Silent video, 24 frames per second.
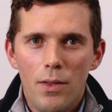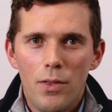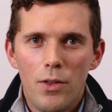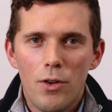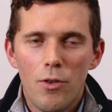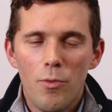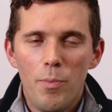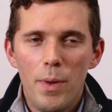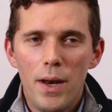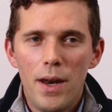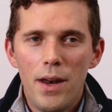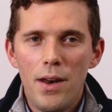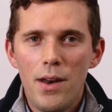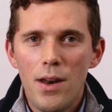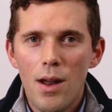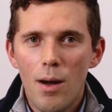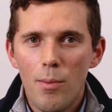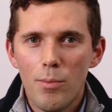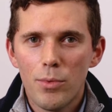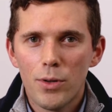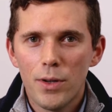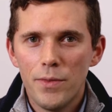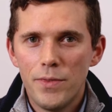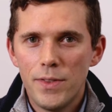There have been a
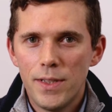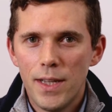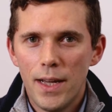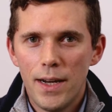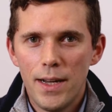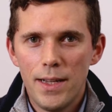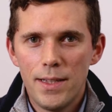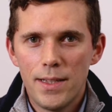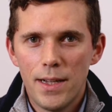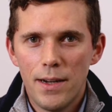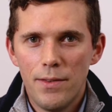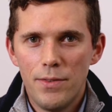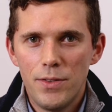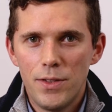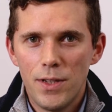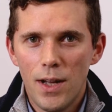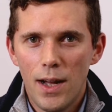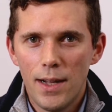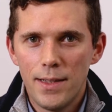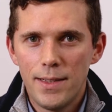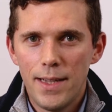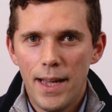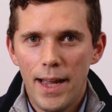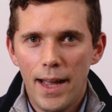number of studies that have
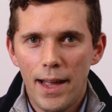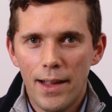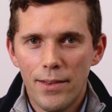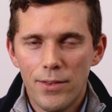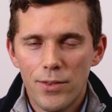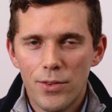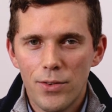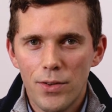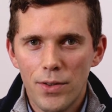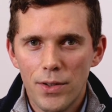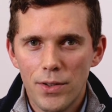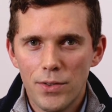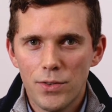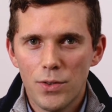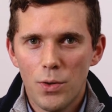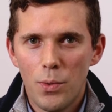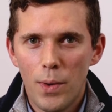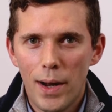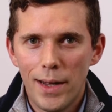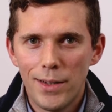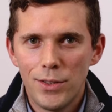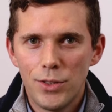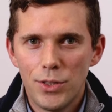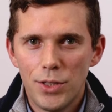sought to answer this
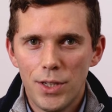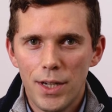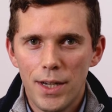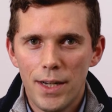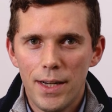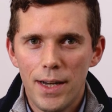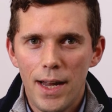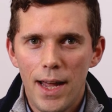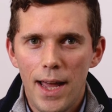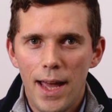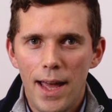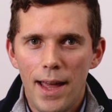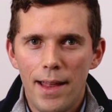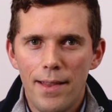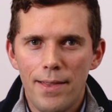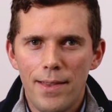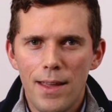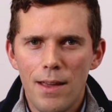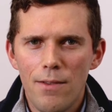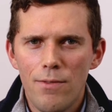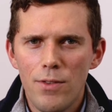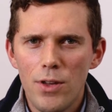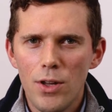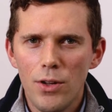question, and
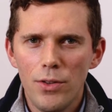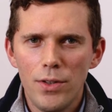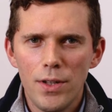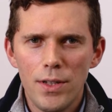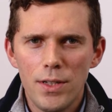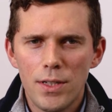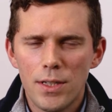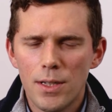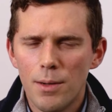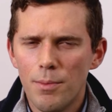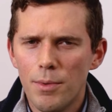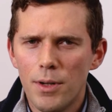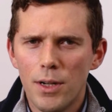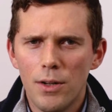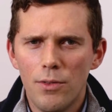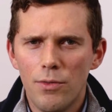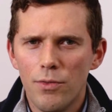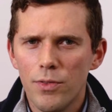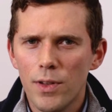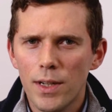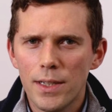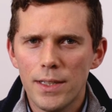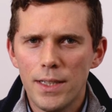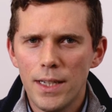they've yielded some
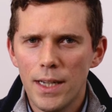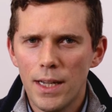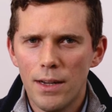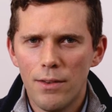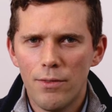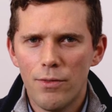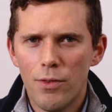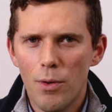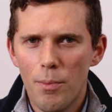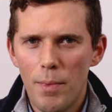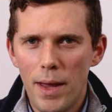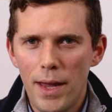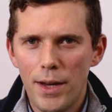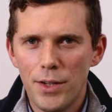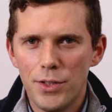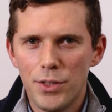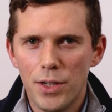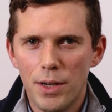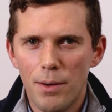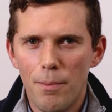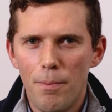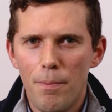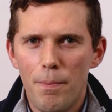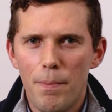conflicting
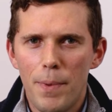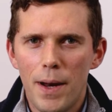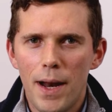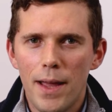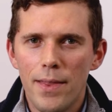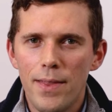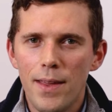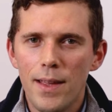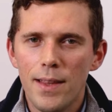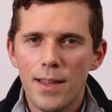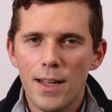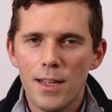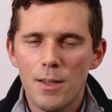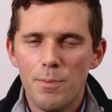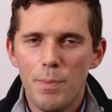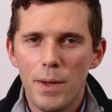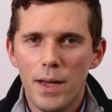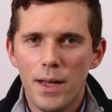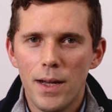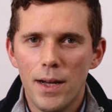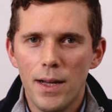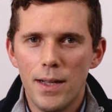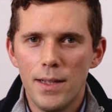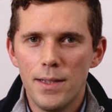information. But I think that's
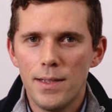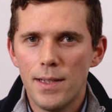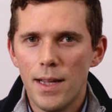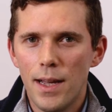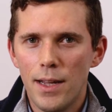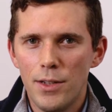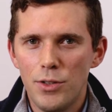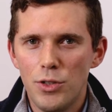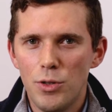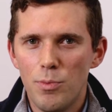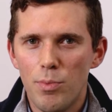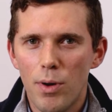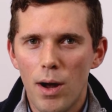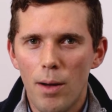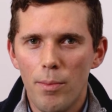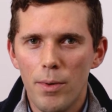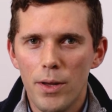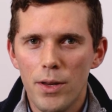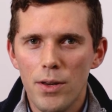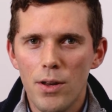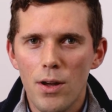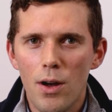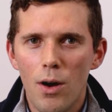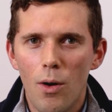because, as you
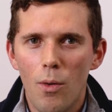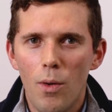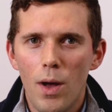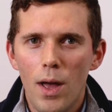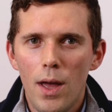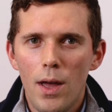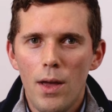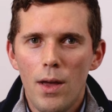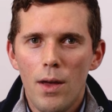probably know,